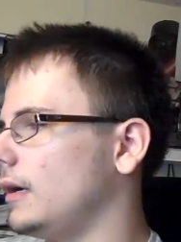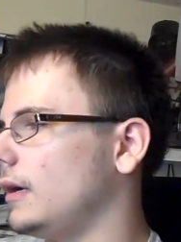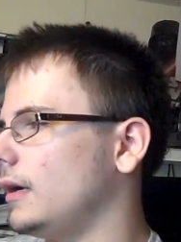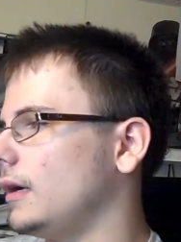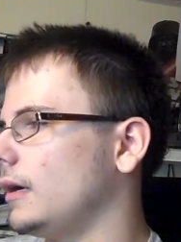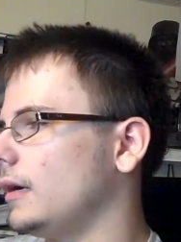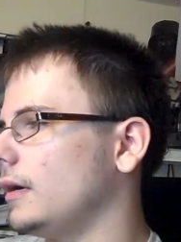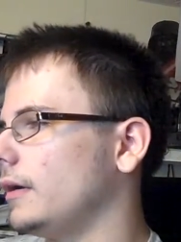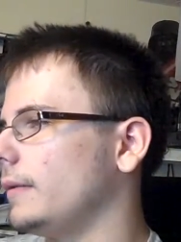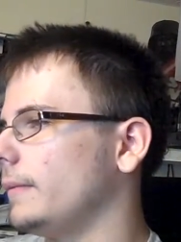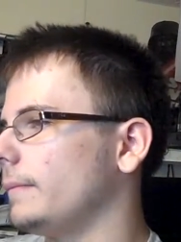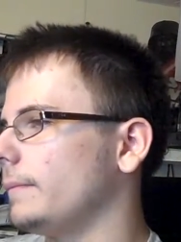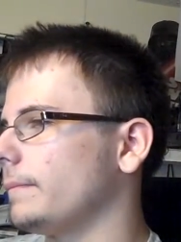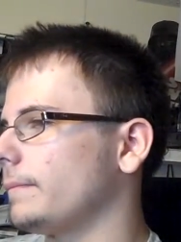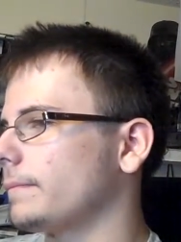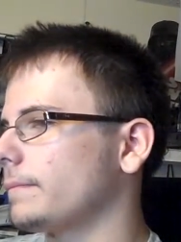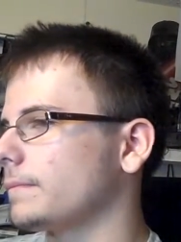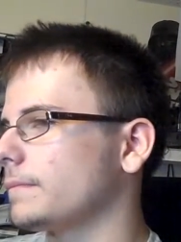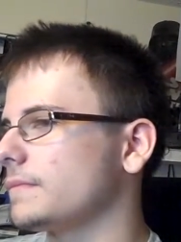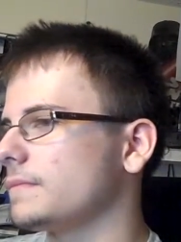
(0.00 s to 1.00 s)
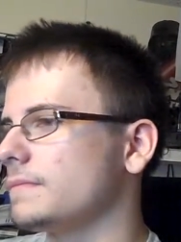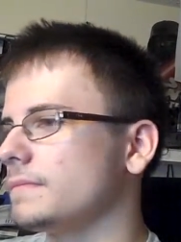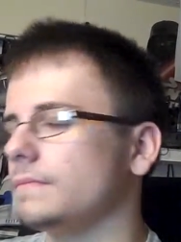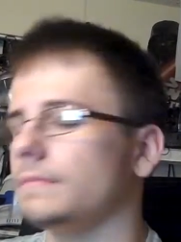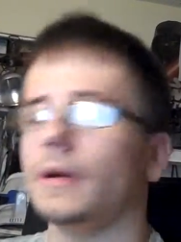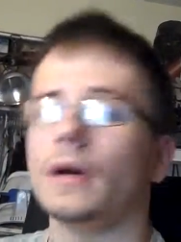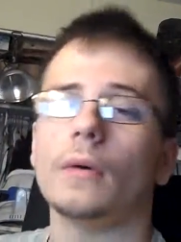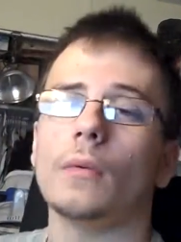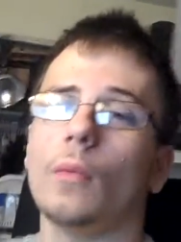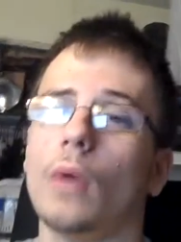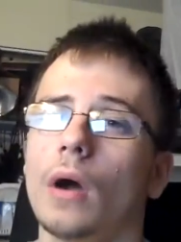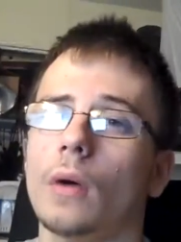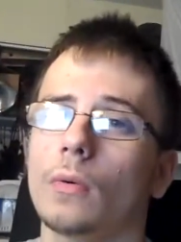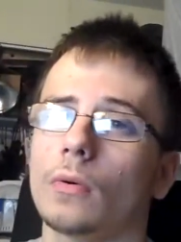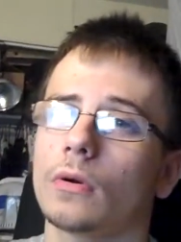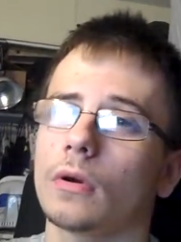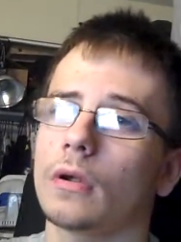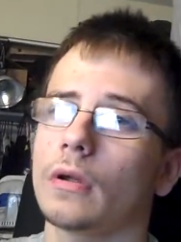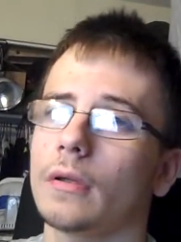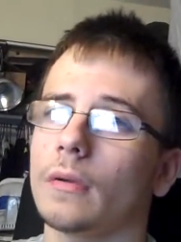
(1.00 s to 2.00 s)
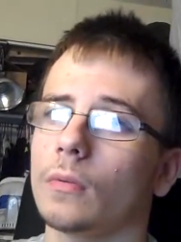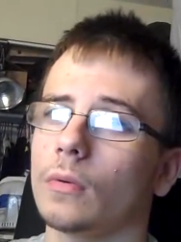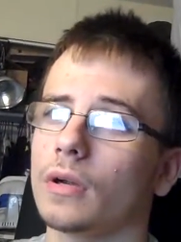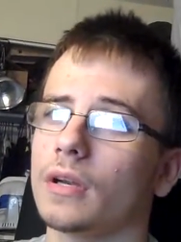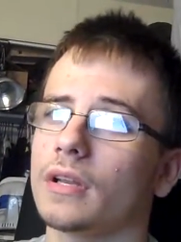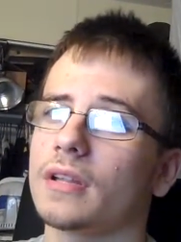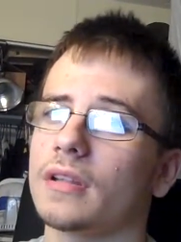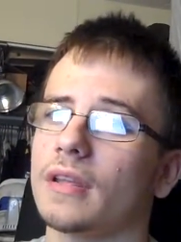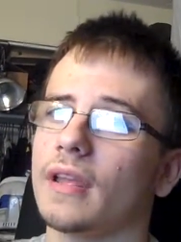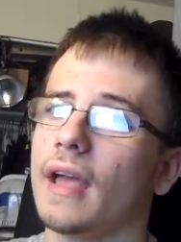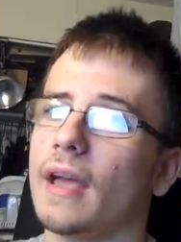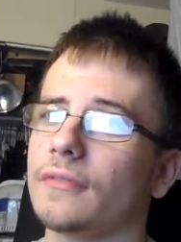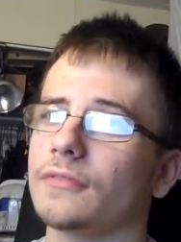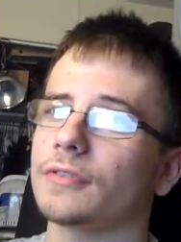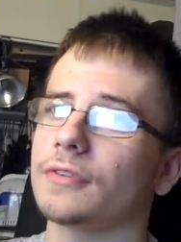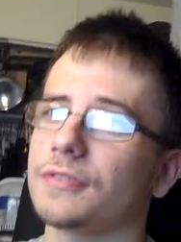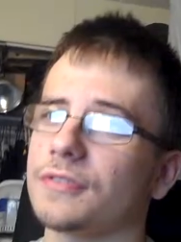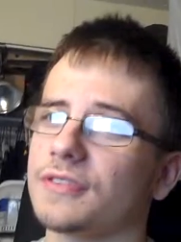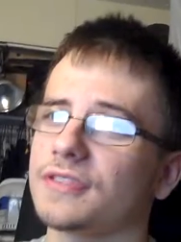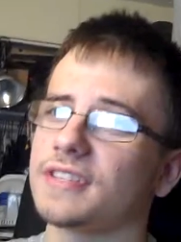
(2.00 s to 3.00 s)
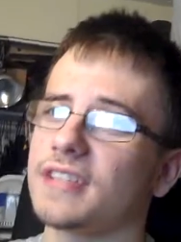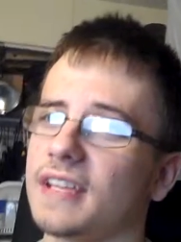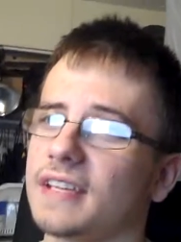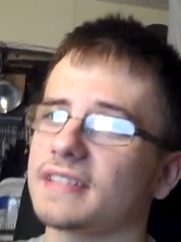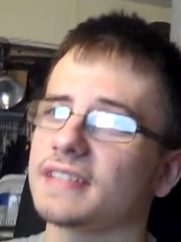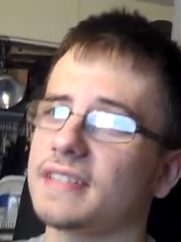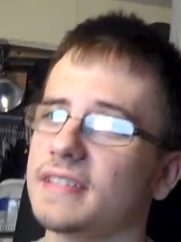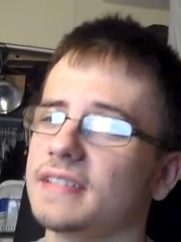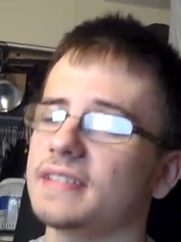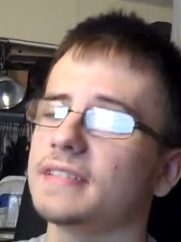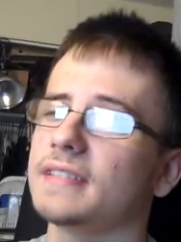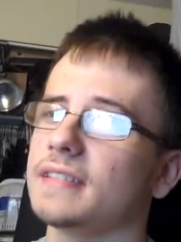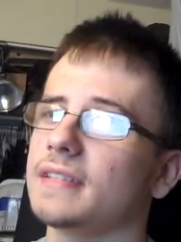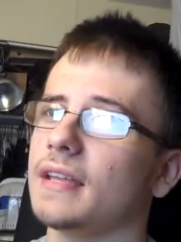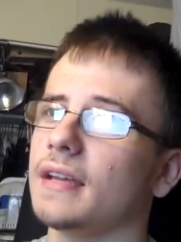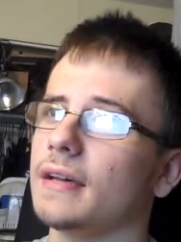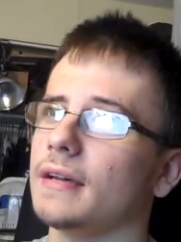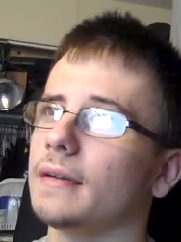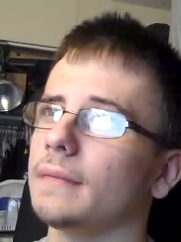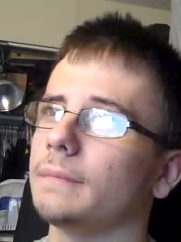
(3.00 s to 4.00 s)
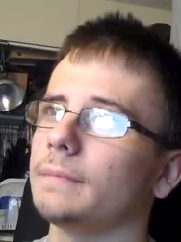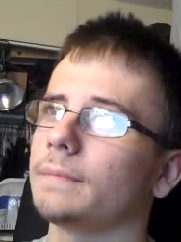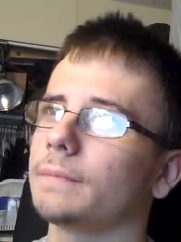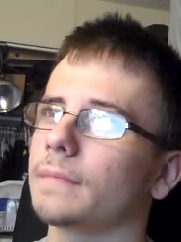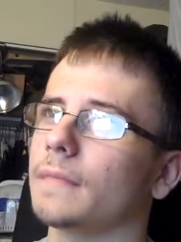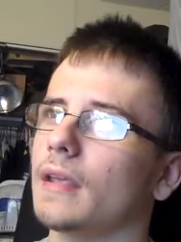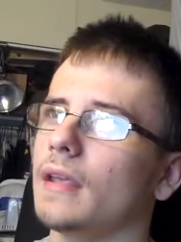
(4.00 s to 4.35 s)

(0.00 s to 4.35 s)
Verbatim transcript: um, but while we're we're gonna after the second season, um,